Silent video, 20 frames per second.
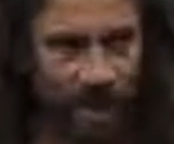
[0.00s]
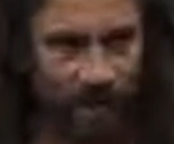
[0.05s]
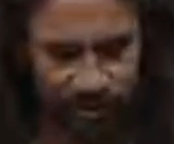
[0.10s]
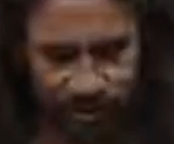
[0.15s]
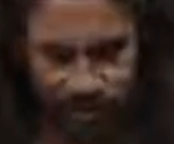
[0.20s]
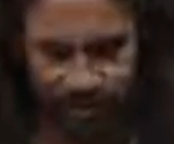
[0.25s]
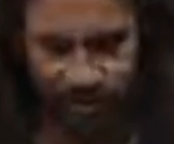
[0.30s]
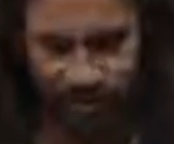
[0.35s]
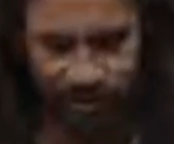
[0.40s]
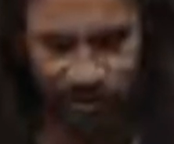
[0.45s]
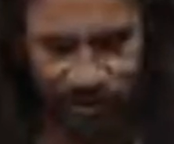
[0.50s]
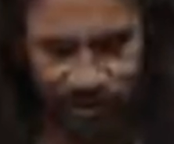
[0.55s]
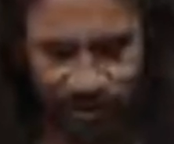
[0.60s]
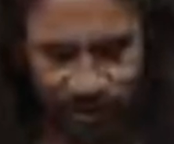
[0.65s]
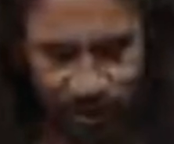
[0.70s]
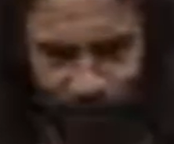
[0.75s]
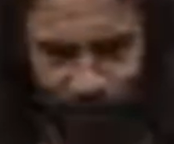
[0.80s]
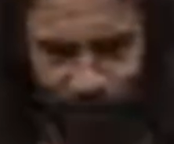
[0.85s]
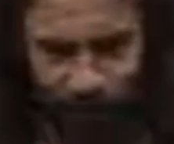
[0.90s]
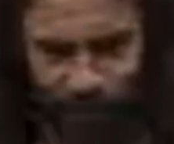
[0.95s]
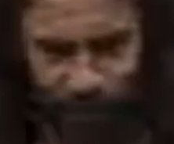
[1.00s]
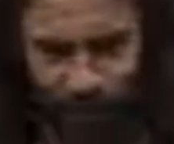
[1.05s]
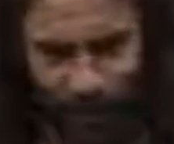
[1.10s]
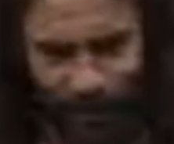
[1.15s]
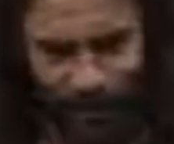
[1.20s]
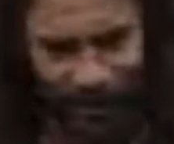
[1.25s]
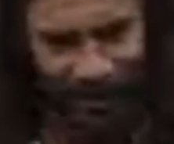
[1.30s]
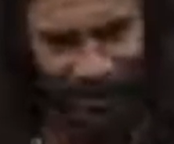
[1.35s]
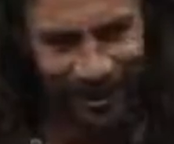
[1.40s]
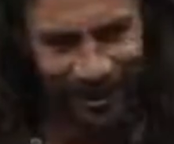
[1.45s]
solo
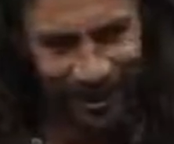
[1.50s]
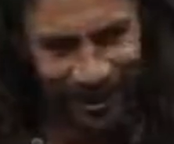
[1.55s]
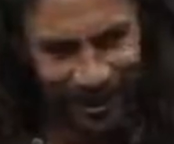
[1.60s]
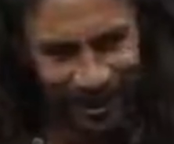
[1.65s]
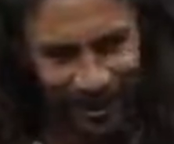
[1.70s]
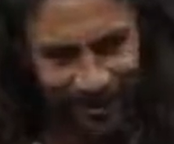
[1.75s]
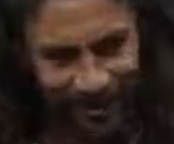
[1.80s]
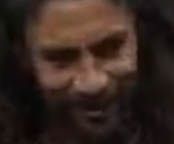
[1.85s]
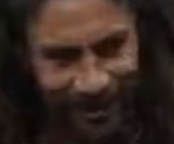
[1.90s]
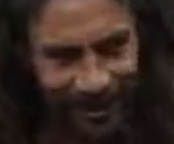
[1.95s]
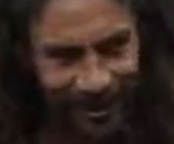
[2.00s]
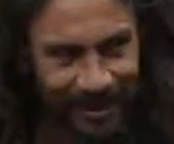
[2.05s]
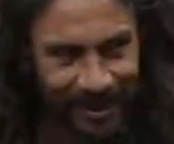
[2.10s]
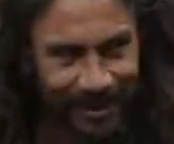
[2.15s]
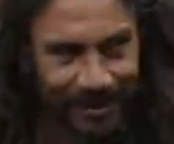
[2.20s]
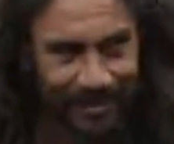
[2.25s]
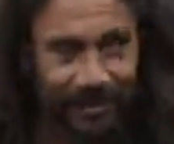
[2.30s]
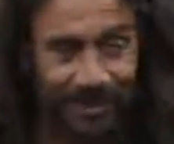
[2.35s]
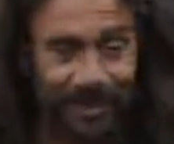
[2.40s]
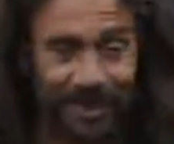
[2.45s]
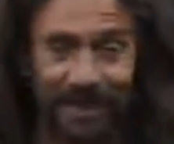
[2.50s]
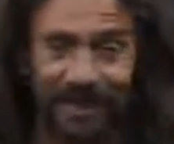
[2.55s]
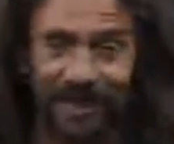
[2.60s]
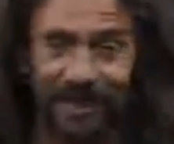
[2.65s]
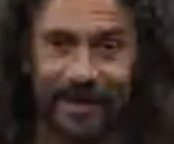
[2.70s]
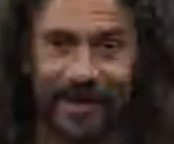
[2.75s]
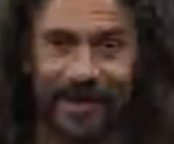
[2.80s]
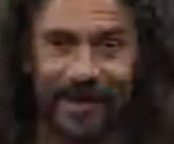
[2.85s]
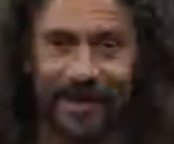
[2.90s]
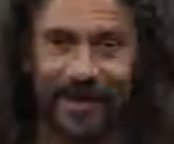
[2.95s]
shows together, mingling them
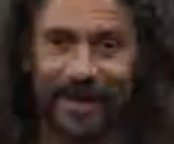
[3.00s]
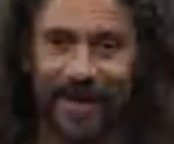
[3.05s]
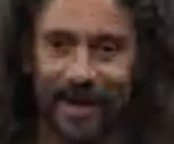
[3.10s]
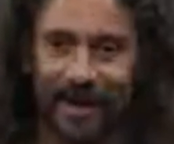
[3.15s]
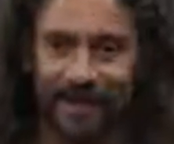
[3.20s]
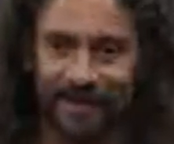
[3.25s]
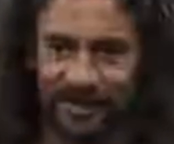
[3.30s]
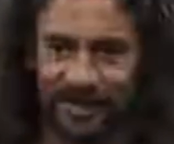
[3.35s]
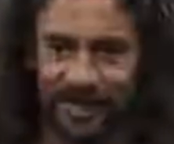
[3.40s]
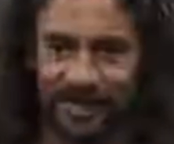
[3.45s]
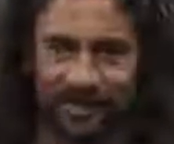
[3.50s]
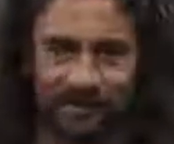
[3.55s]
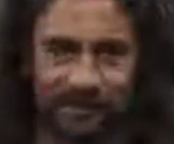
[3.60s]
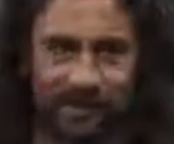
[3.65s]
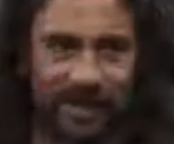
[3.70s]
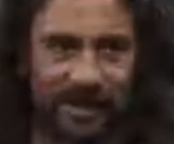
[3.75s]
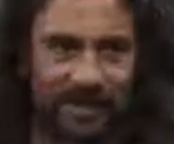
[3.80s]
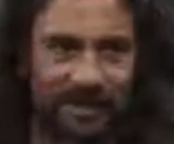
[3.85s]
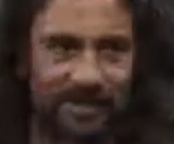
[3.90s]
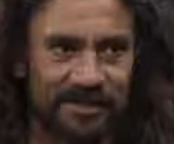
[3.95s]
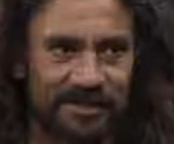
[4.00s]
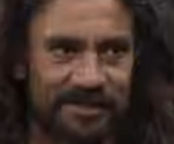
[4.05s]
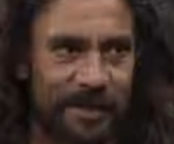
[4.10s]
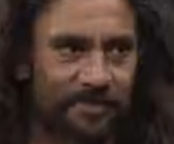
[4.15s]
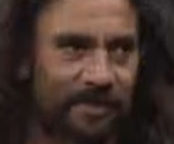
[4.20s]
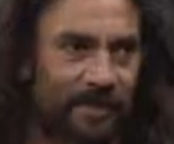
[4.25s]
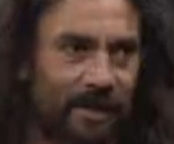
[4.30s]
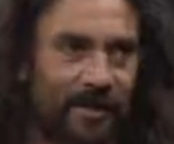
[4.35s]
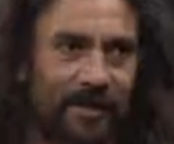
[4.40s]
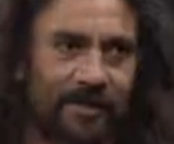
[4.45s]
together, it's
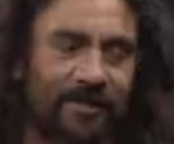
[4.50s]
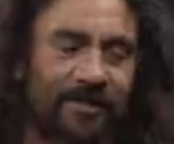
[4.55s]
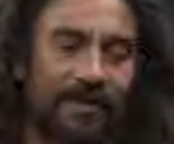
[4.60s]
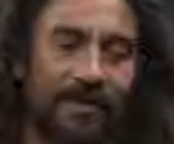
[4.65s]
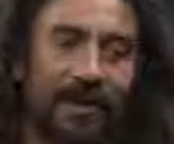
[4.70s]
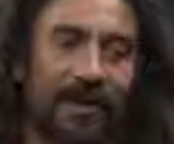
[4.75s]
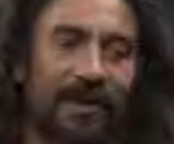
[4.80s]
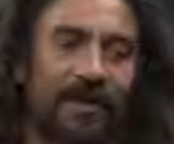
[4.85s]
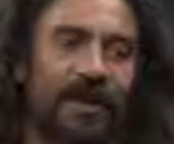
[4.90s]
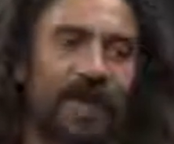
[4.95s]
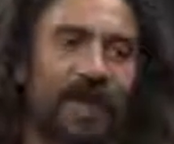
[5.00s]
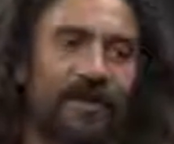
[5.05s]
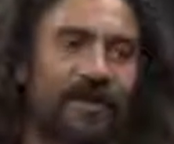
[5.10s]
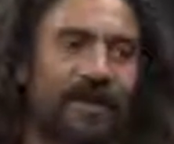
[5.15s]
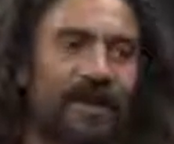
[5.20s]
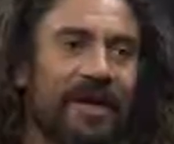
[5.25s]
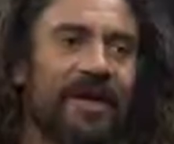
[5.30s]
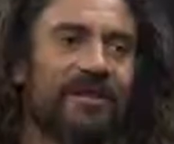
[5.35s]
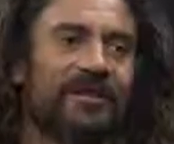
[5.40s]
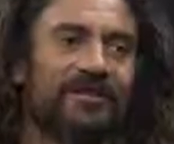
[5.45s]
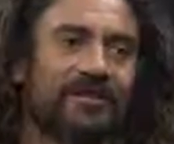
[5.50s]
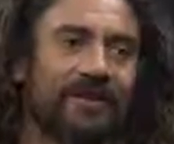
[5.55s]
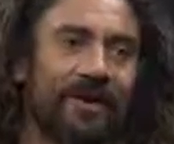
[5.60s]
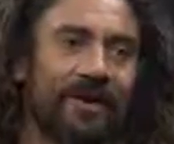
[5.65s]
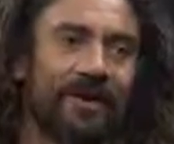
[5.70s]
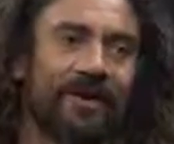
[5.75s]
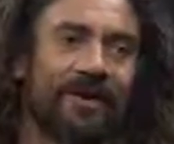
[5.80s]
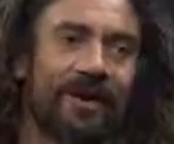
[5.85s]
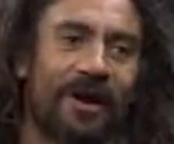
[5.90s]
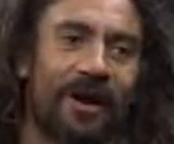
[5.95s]
stepped up our game again,
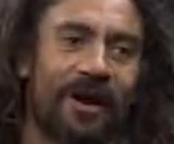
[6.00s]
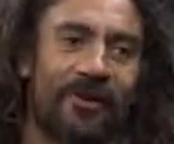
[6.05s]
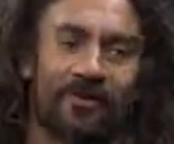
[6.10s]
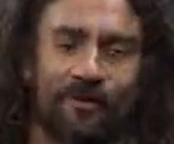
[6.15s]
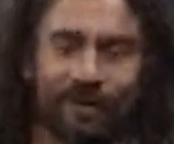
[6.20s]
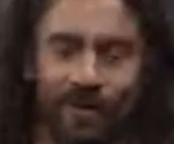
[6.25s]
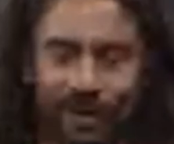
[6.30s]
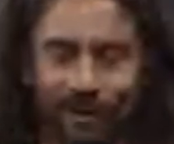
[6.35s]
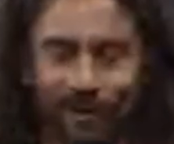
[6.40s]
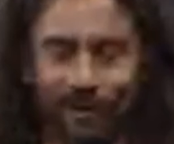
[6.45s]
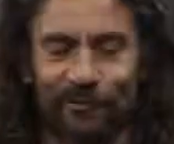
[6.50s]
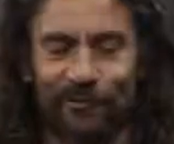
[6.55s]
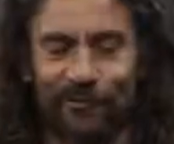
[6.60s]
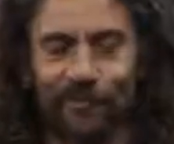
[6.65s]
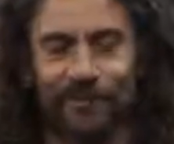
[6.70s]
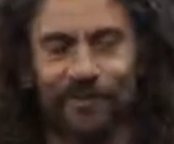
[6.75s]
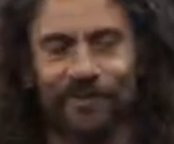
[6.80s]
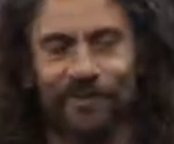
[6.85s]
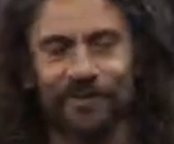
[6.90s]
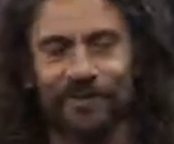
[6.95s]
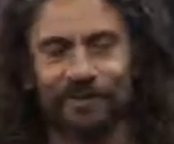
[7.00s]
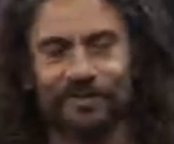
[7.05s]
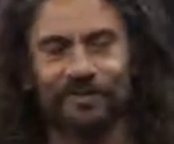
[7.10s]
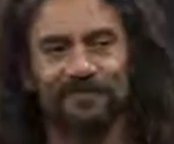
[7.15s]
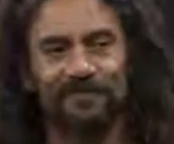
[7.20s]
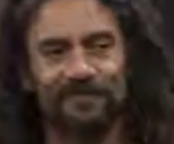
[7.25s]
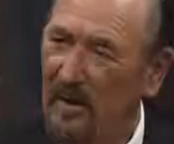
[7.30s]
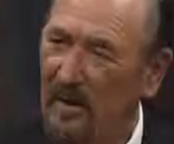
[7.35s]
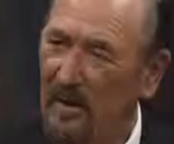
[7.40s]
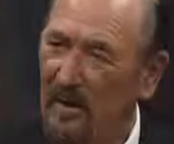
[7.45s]
so we're really looking forward to this
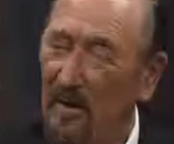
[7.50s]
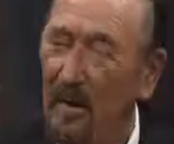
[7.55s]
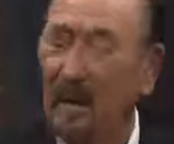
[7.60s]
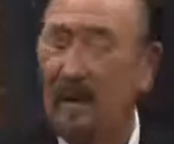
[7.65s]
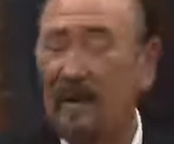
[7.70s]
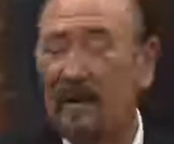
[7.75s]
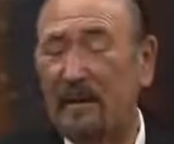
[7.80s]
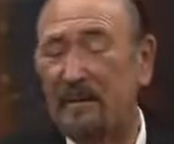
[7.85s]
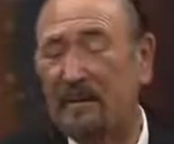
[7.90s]
festival show.